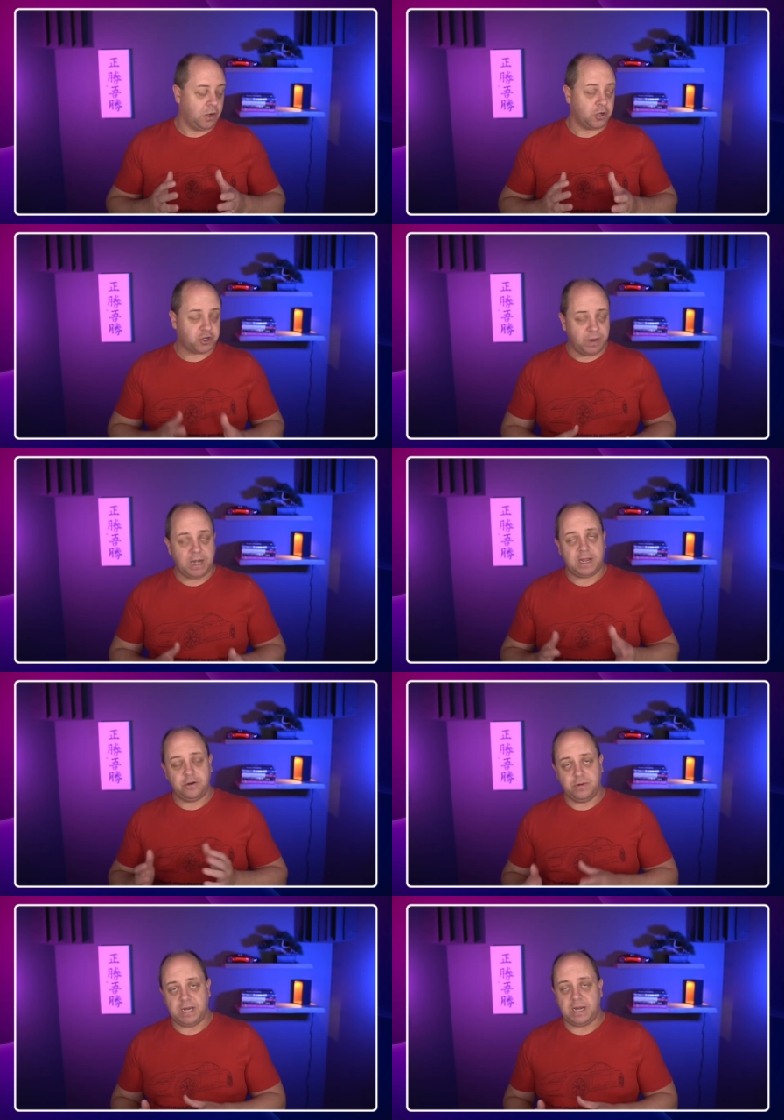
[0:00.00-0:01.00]
Australia,
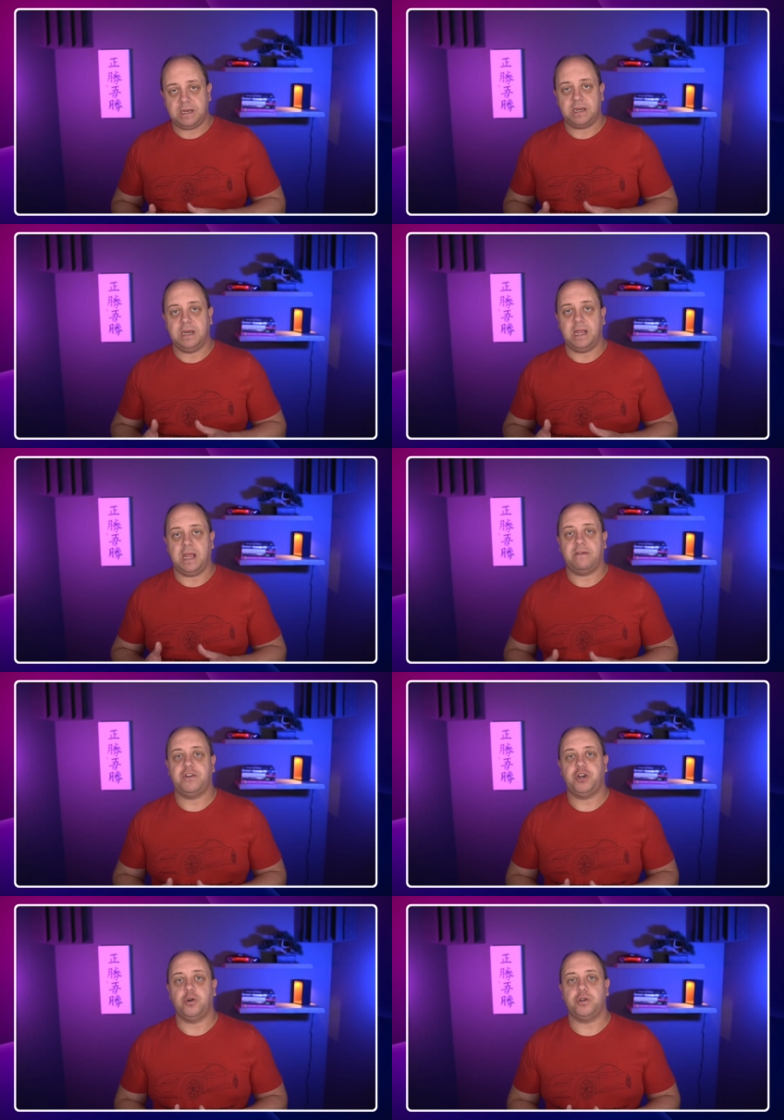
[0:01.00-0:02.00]
New Zealand, they
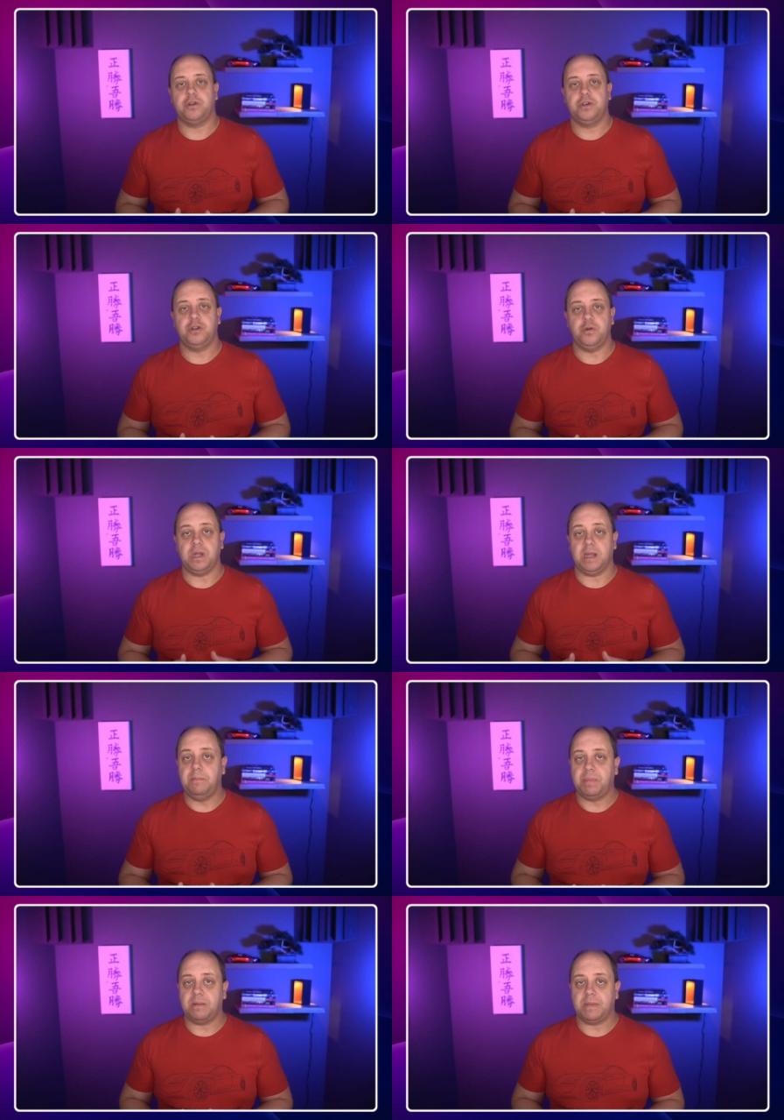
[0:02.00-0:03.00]
have chosen to
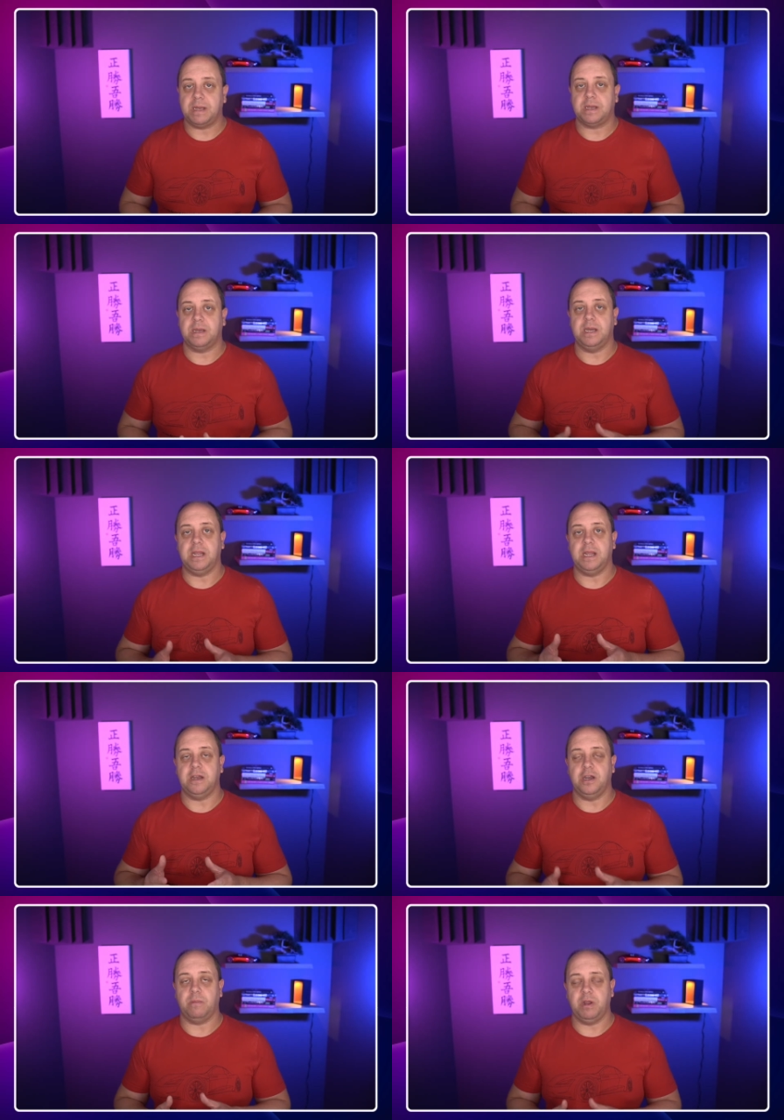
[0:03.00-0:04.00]
implement
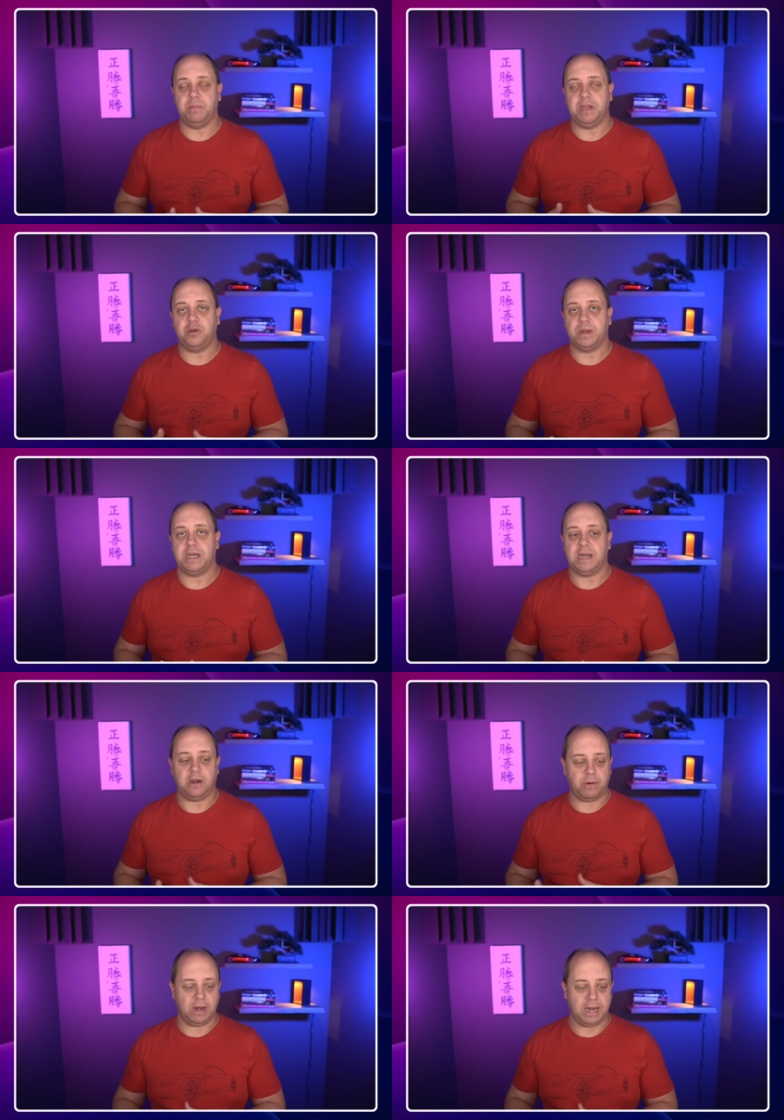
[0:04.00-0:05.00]
the
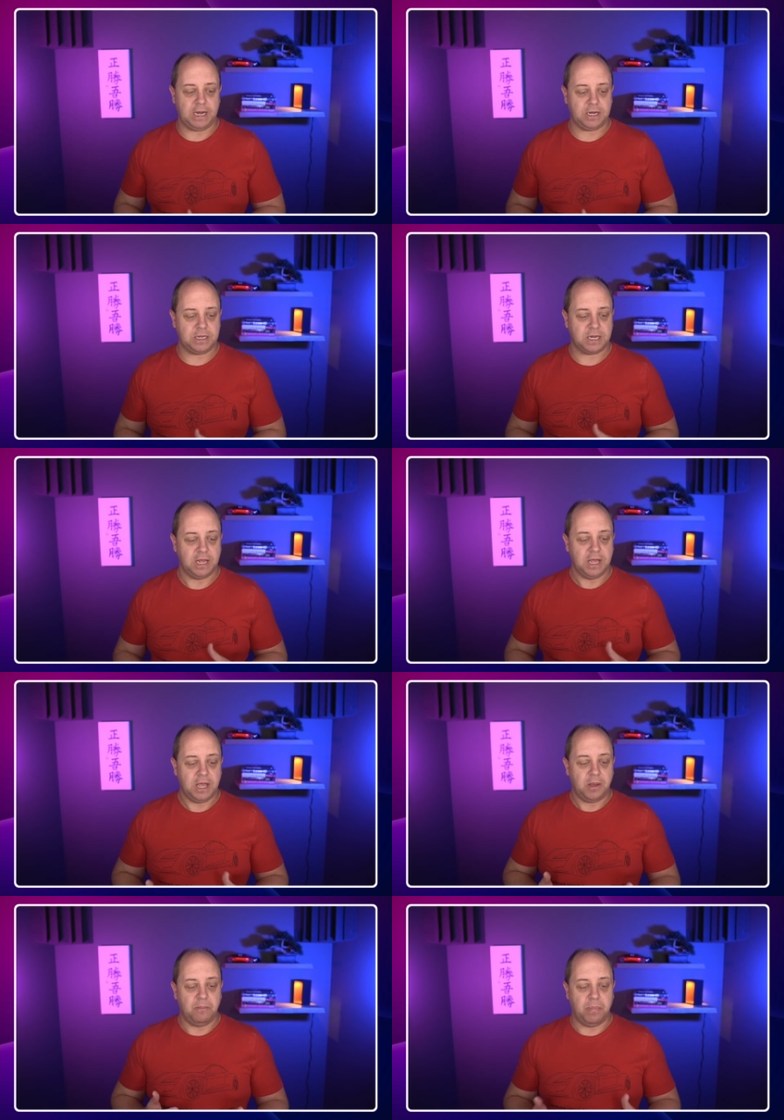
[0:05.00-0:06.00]
WP29 regulations,
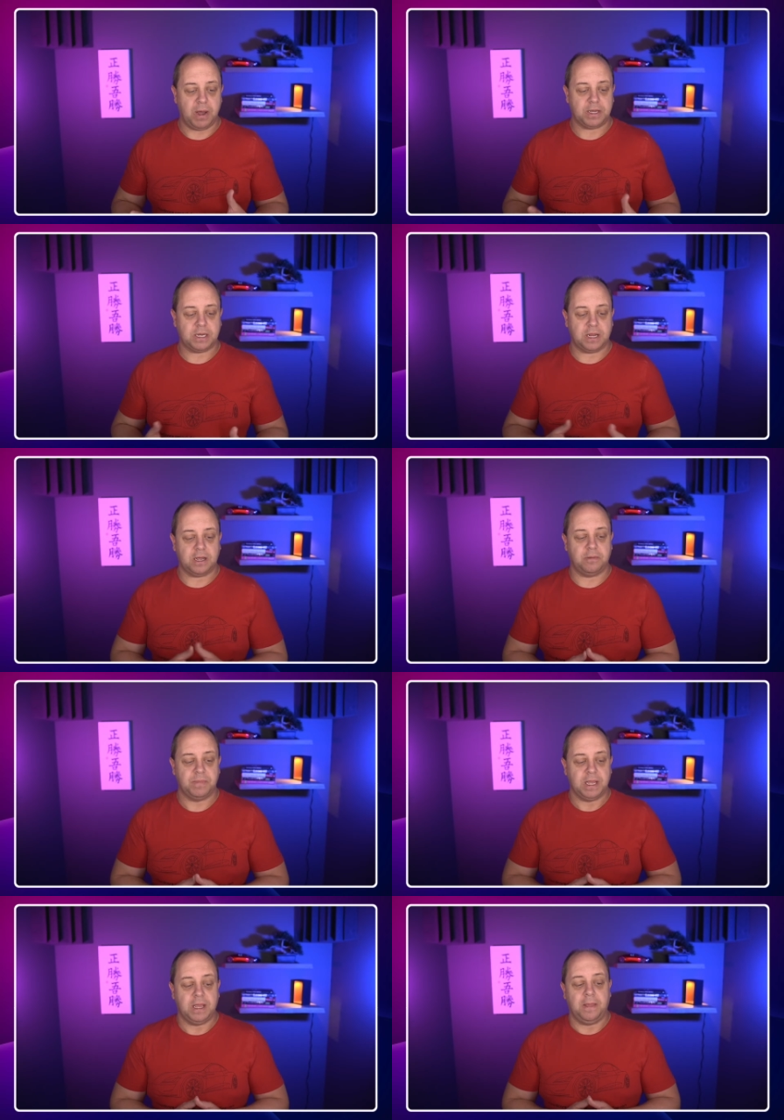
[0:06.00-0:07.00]
but uh,
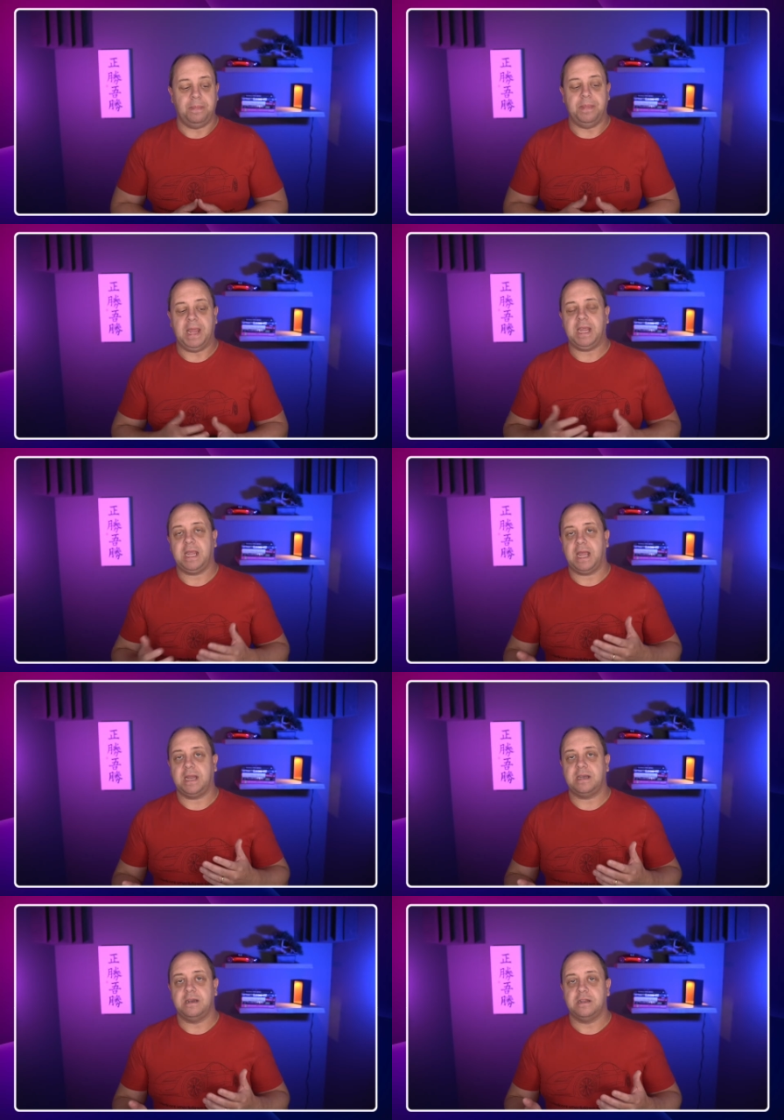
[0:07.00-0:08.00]
they
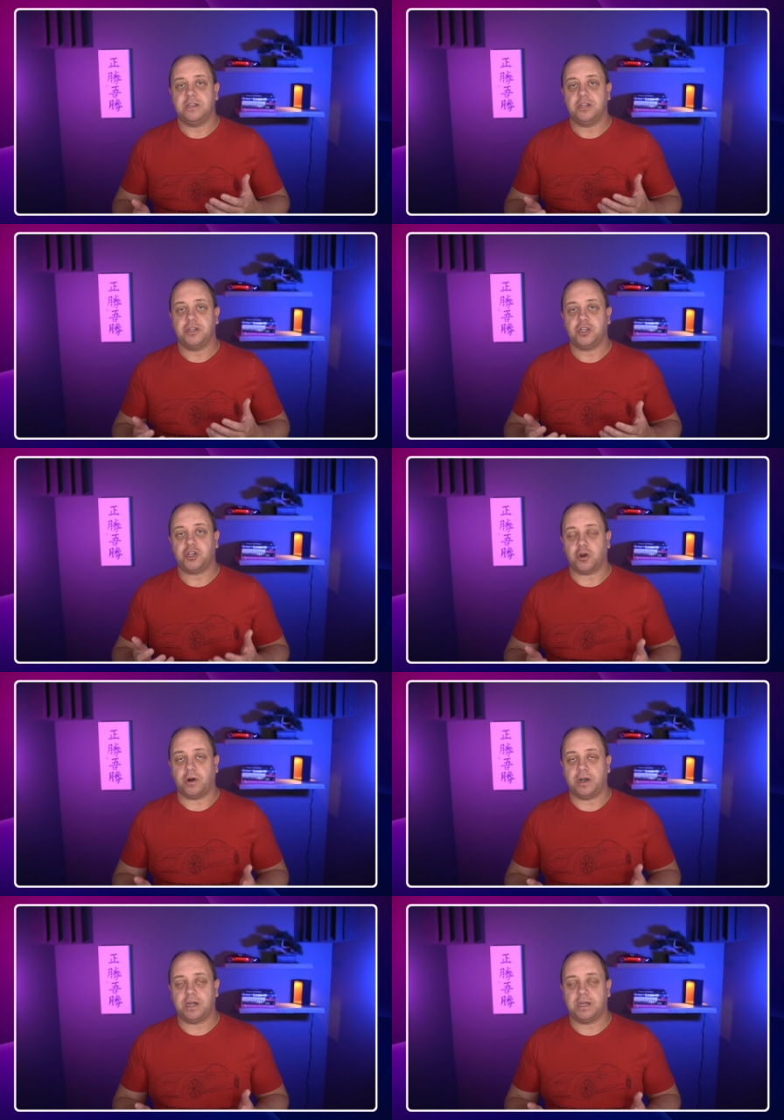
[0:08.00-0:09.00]
can
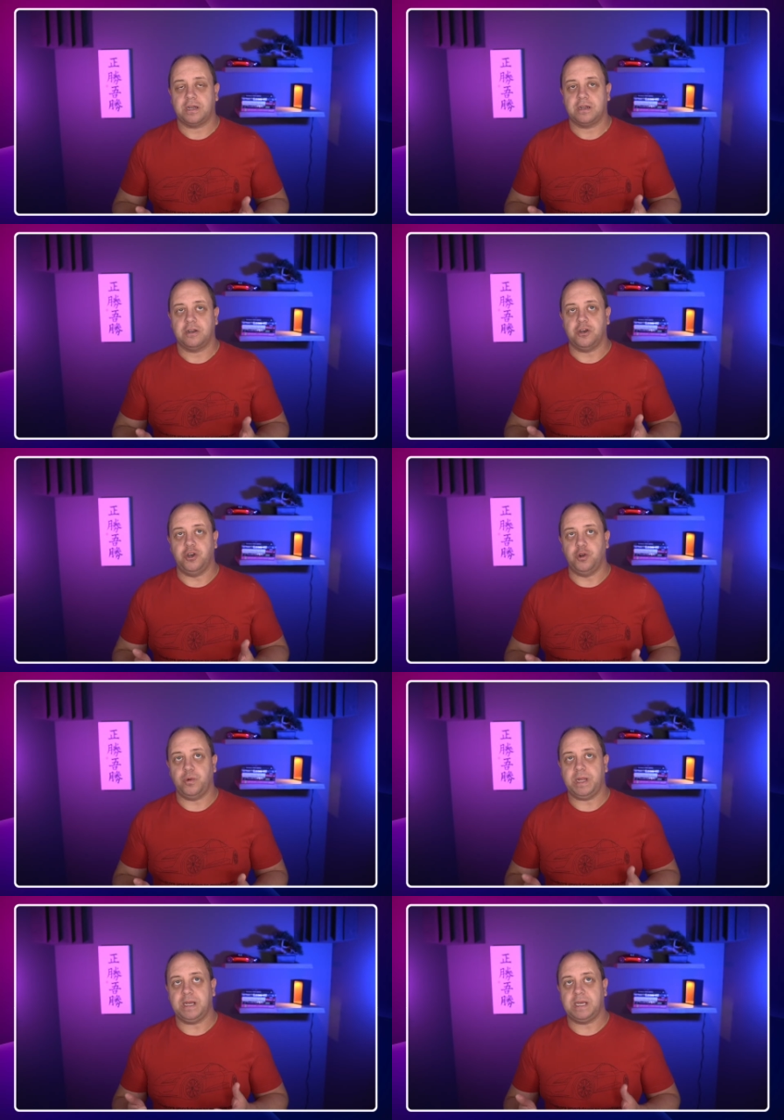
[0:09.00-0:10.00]
start
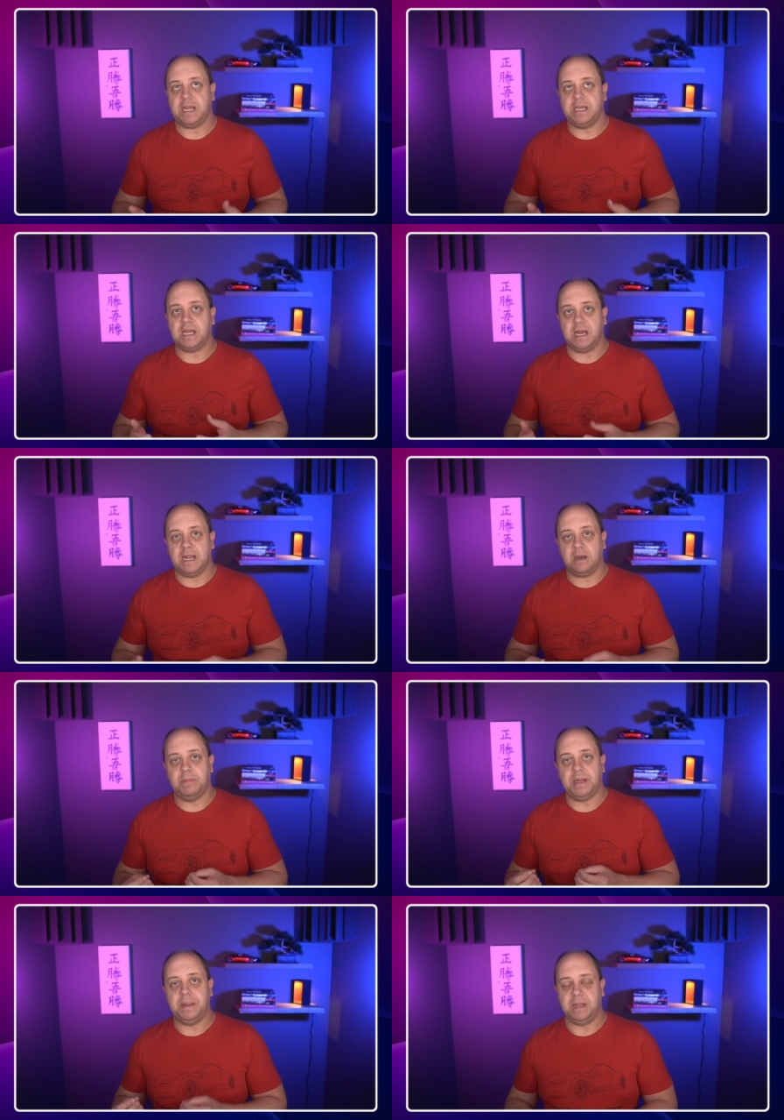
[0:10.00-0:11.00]
doing things a little
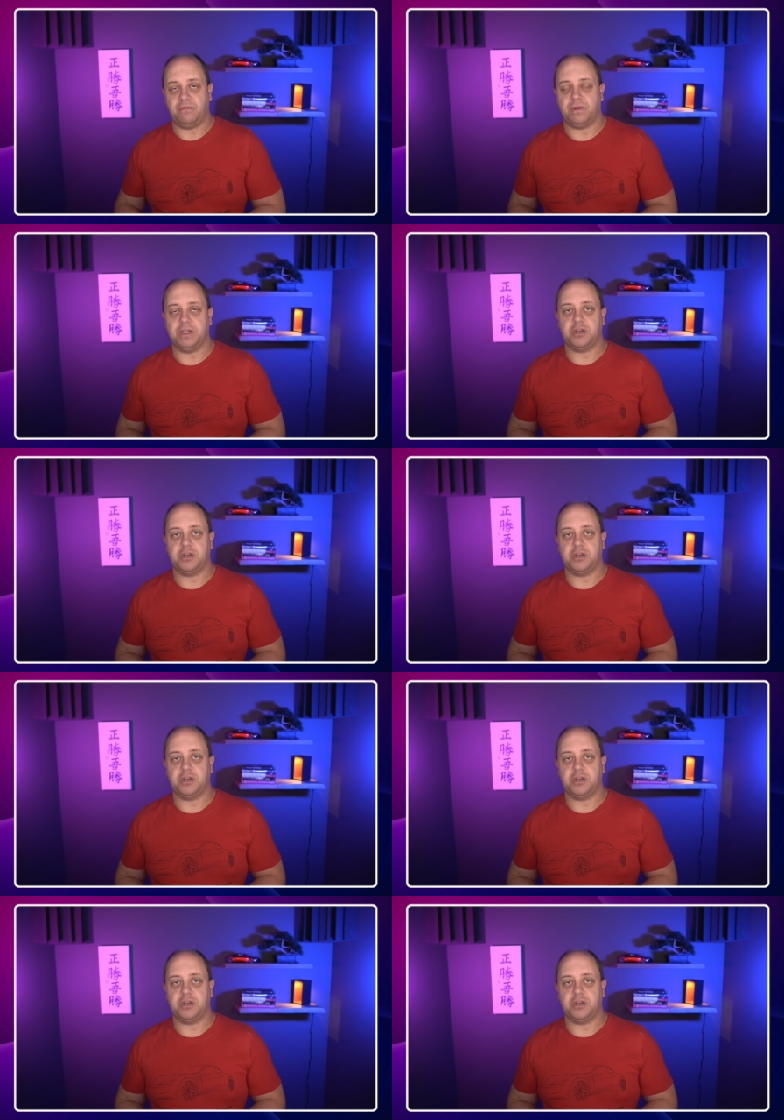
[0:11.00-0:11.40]
bit different.